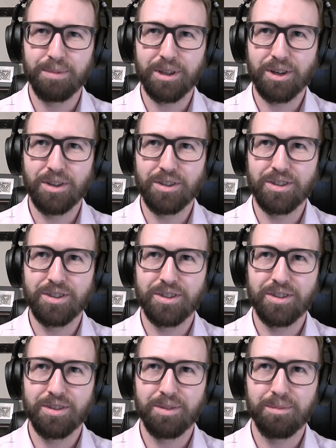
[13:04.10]
because
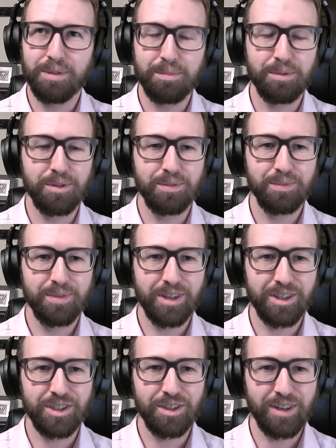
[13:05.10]
people
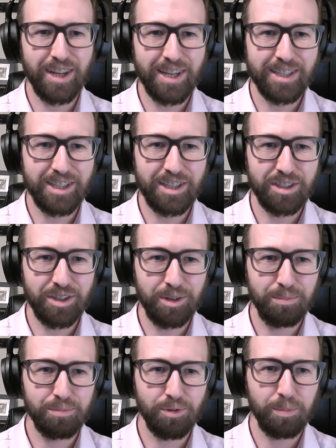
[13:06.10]
are too lazy
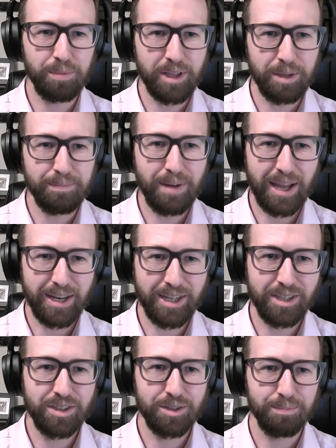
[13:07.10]
to properly
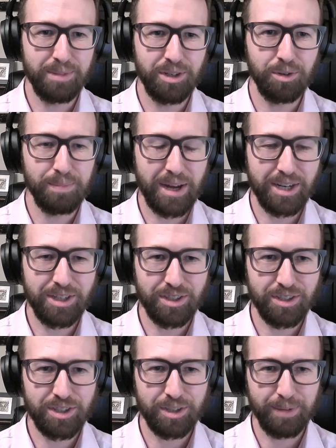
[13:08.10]
manage middle
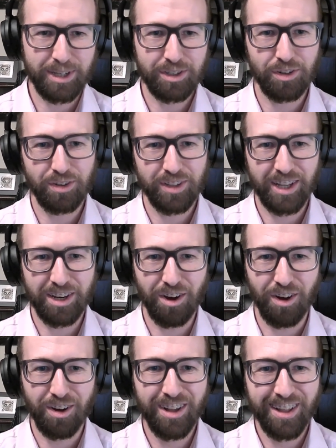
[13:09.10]
managers to make sure that they're
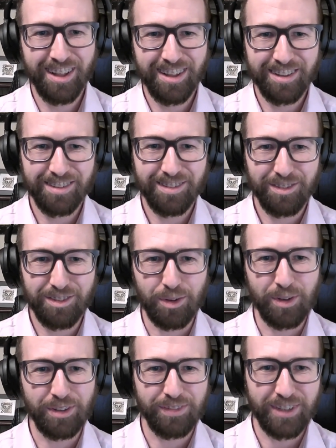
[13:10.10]
not
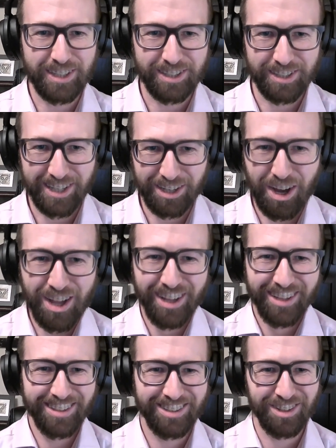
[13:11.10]
doing things that they
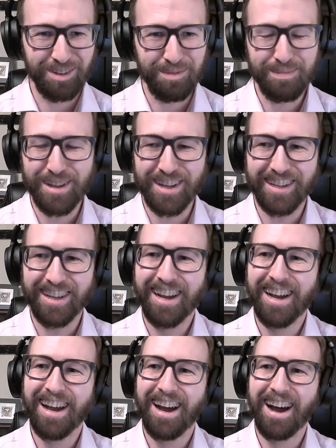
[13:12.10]
shouldn't be.
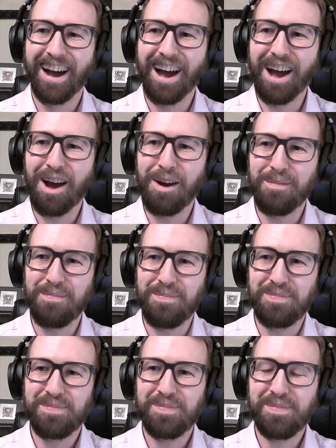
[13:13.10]

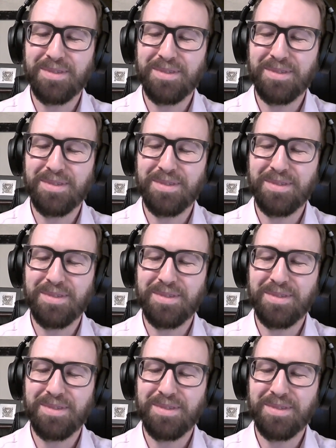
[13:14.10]
Um,